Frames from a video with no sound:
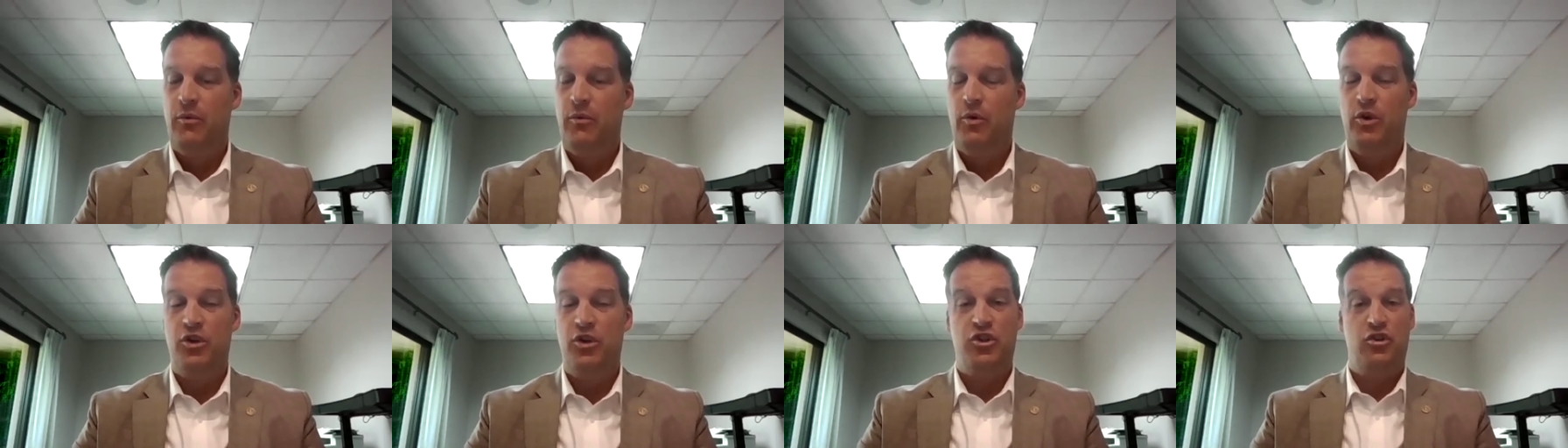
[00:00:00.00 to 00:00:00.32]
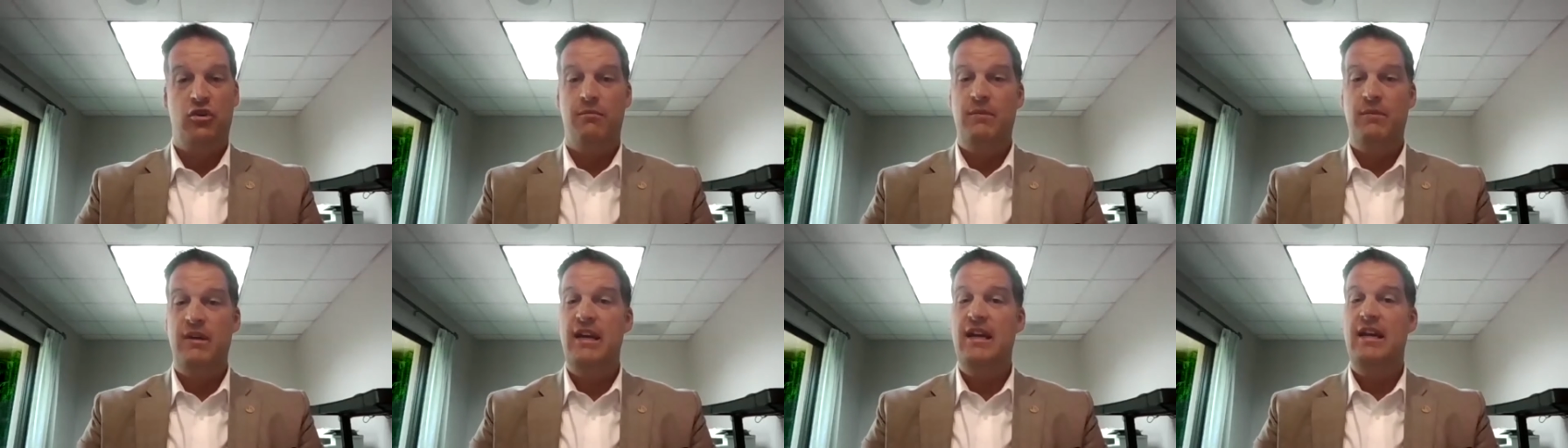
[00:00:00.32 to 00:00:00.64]

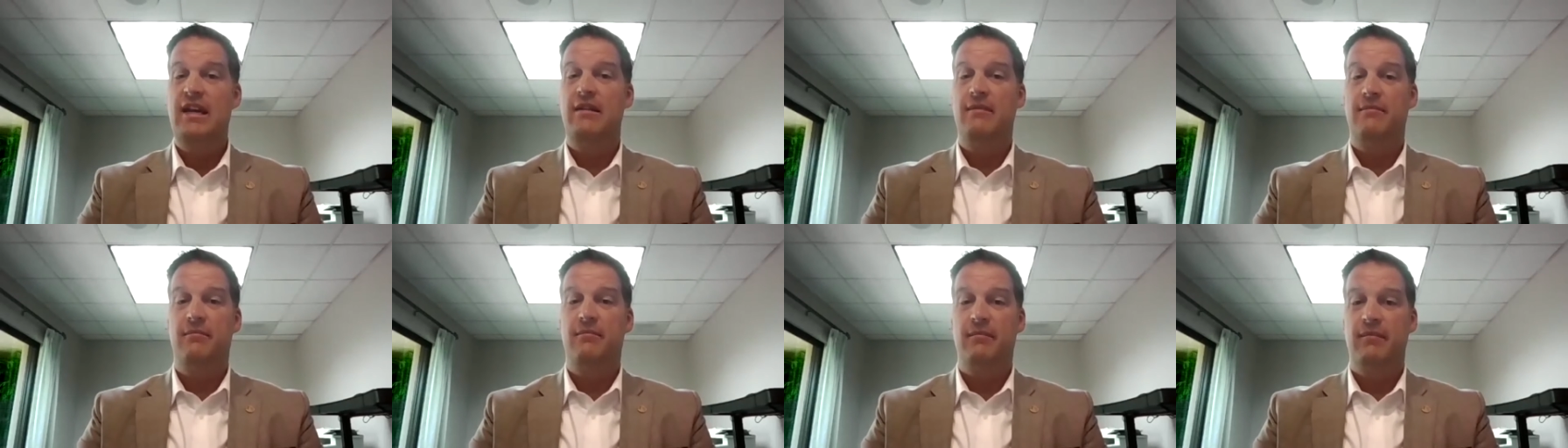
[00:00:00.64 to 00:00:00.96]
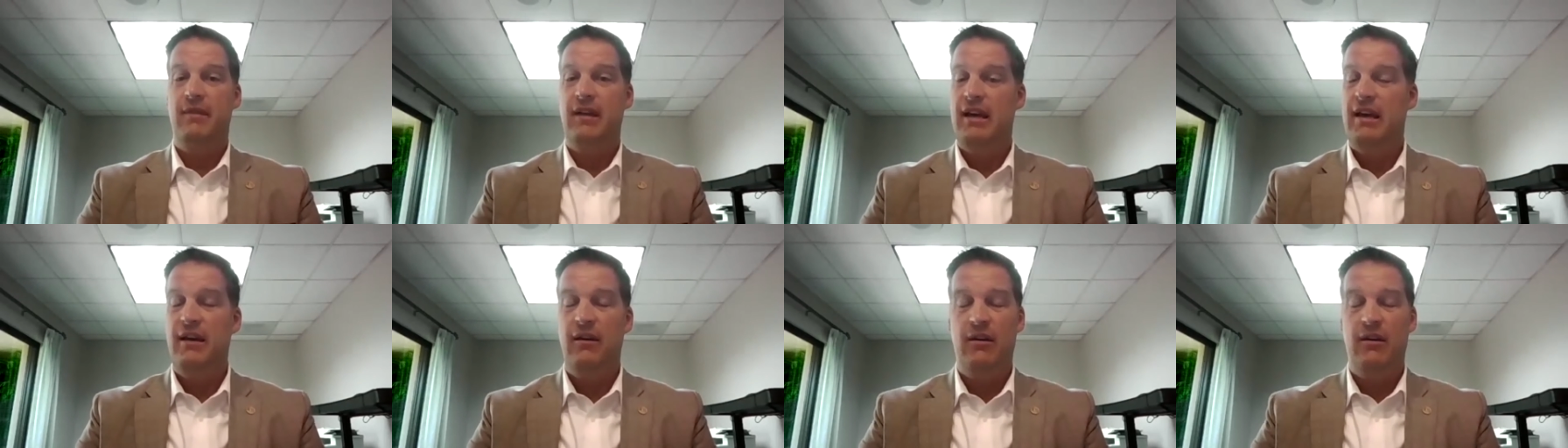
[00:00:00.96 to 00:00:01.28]
which to me
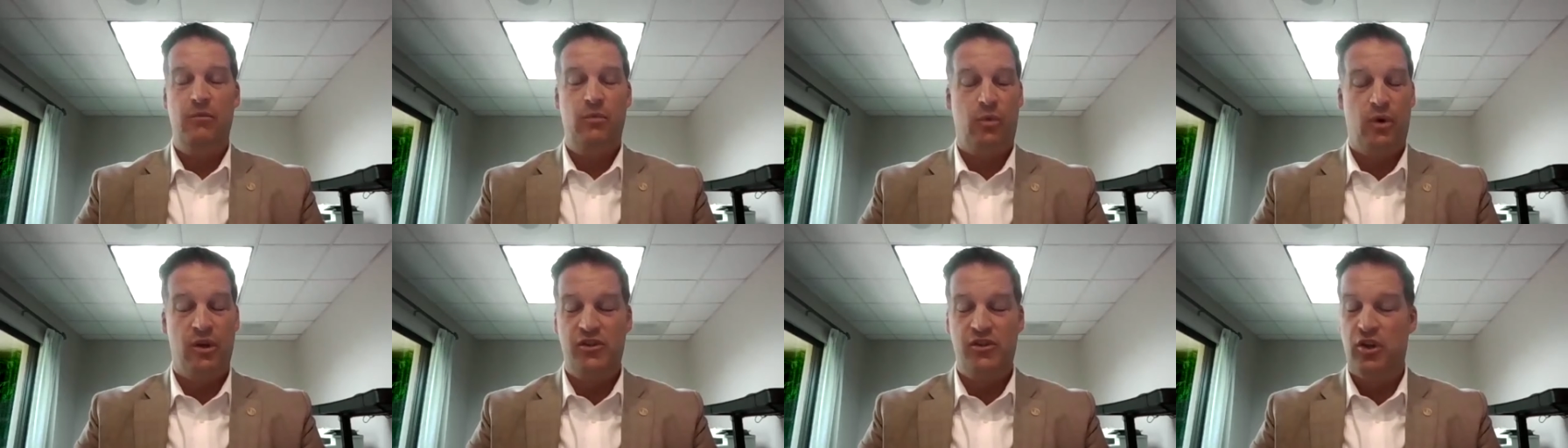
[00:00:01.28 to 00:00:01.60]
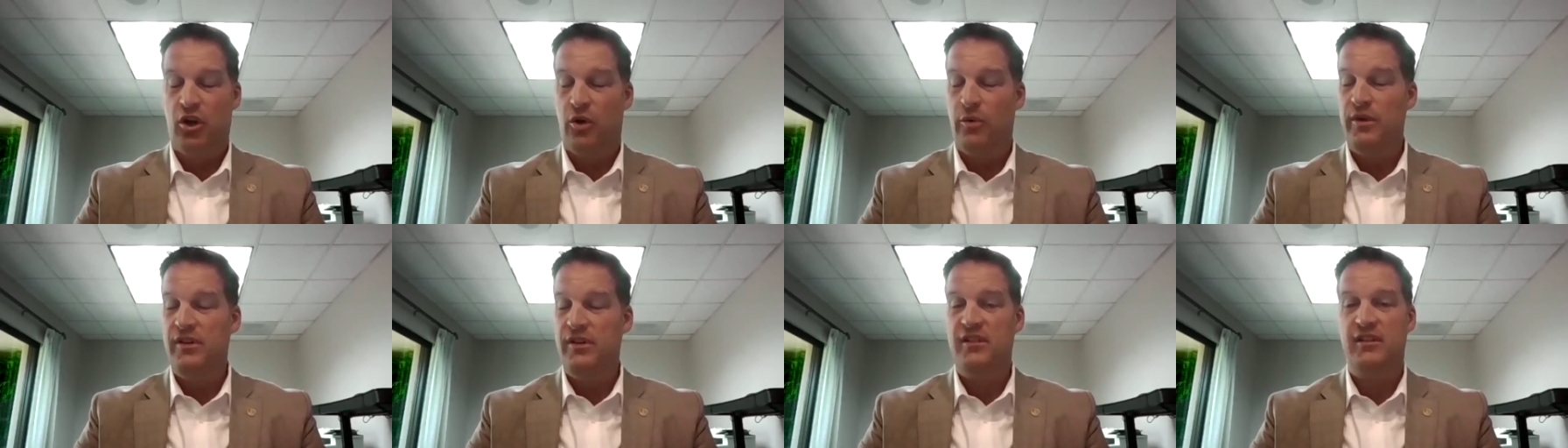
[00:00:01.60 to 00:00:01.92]

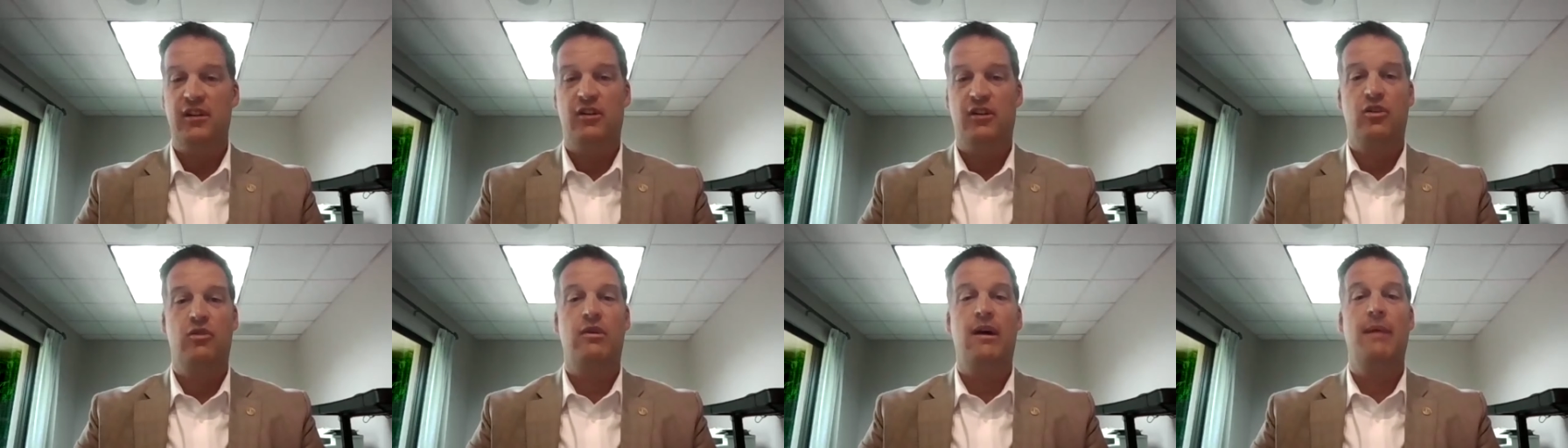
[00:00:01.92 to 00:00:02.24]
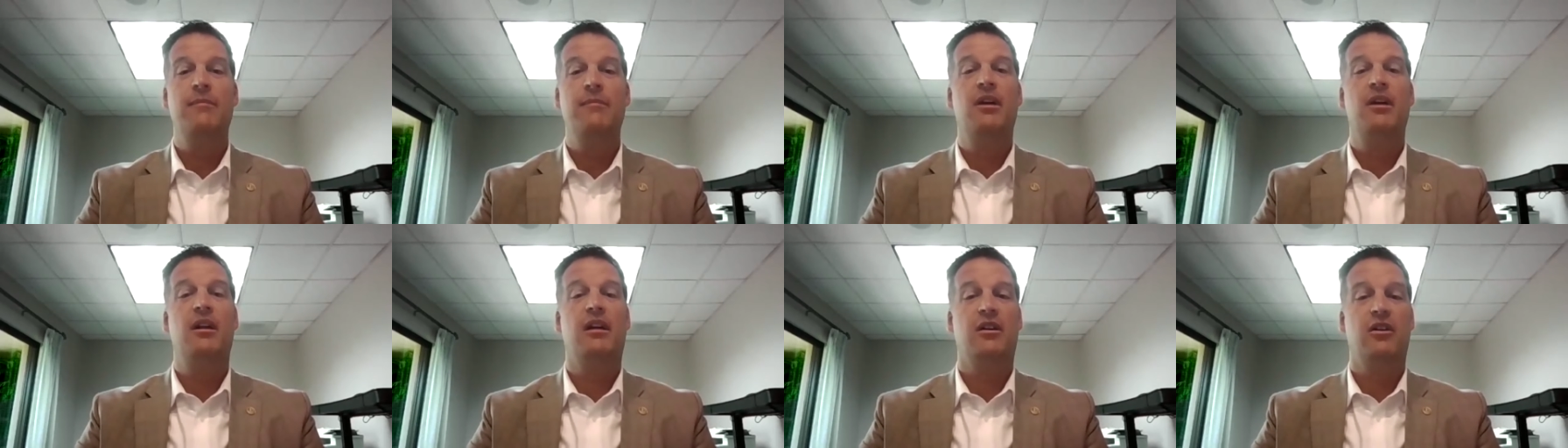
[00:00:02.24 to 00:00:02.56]
was always the
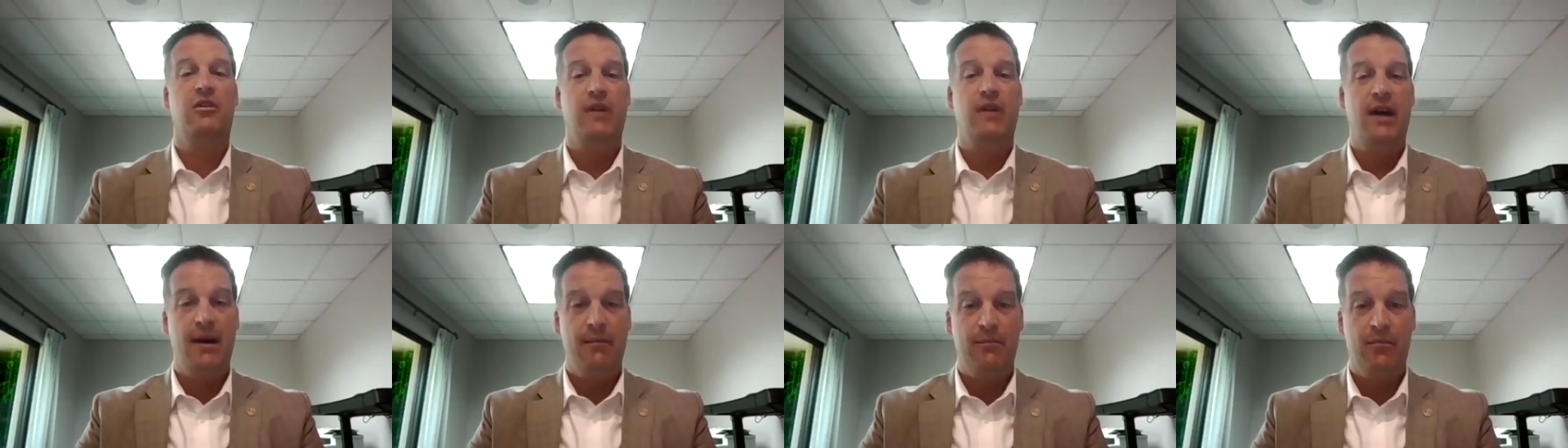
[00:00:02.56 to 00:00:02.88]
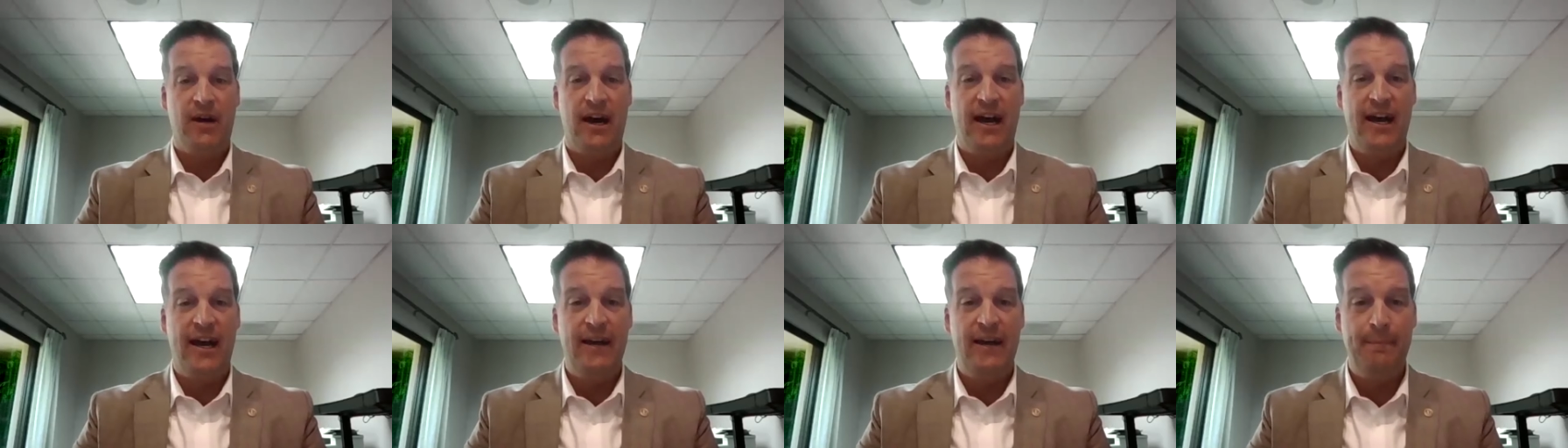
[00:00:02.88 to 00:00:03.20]
creme de la creme,
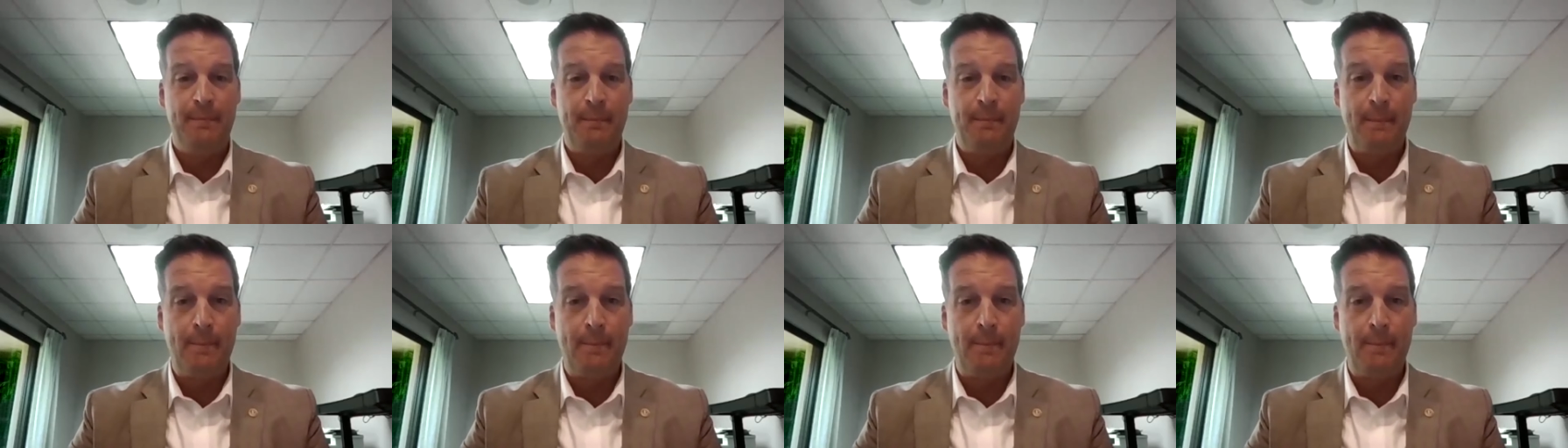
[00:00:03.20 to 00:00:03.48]
right?